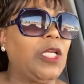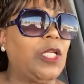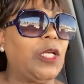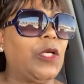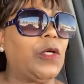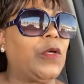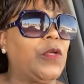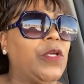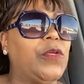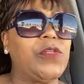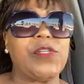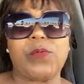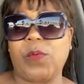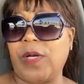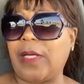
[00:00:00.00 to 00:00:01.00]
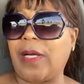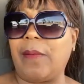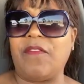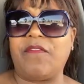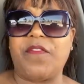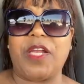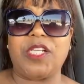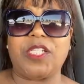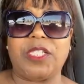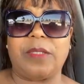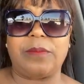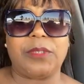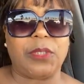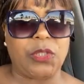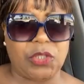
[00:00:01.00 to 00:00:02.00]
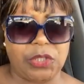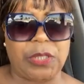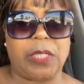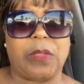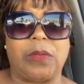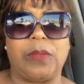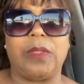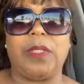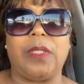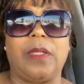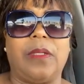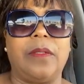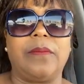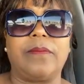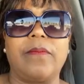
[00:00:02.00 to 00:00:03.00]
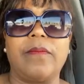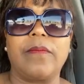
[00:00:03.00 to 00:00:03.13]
you know, and you just want to come and fellowship, do so, you know.